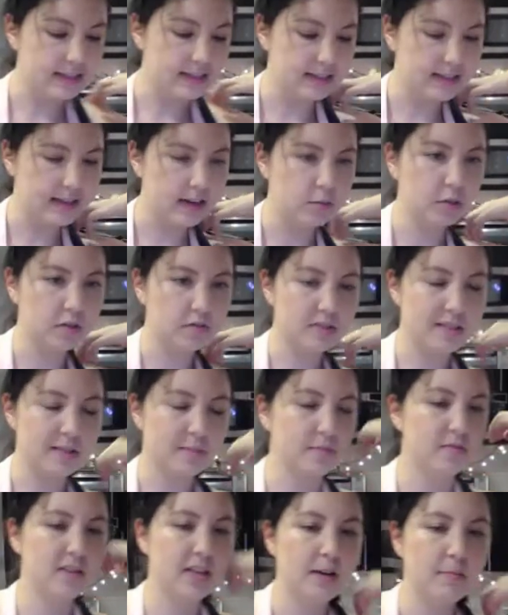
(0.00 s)
and get rid of
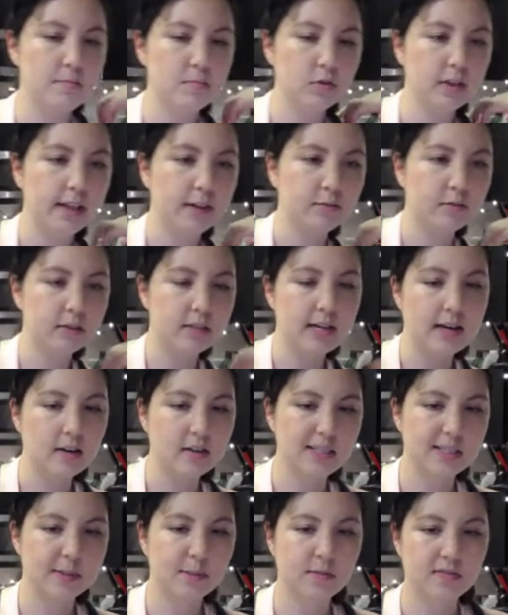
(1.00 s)
some of them, or like retire
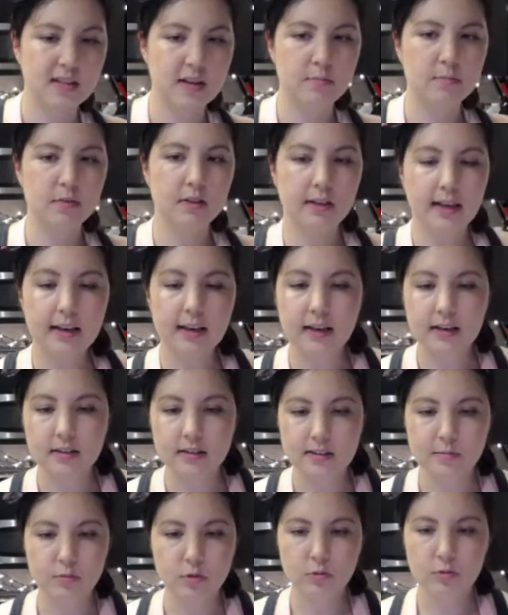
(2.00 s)
some of them and like get
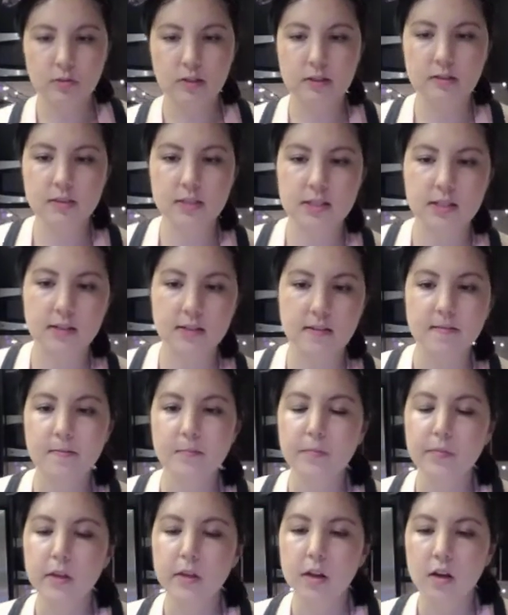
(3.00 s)
some new ones.
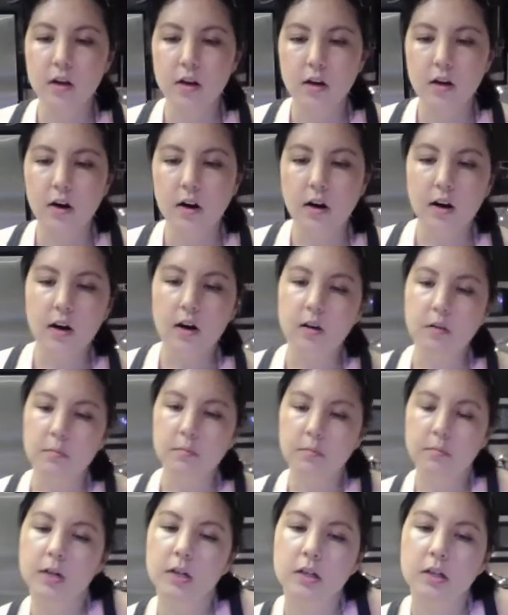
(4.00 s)
Alright,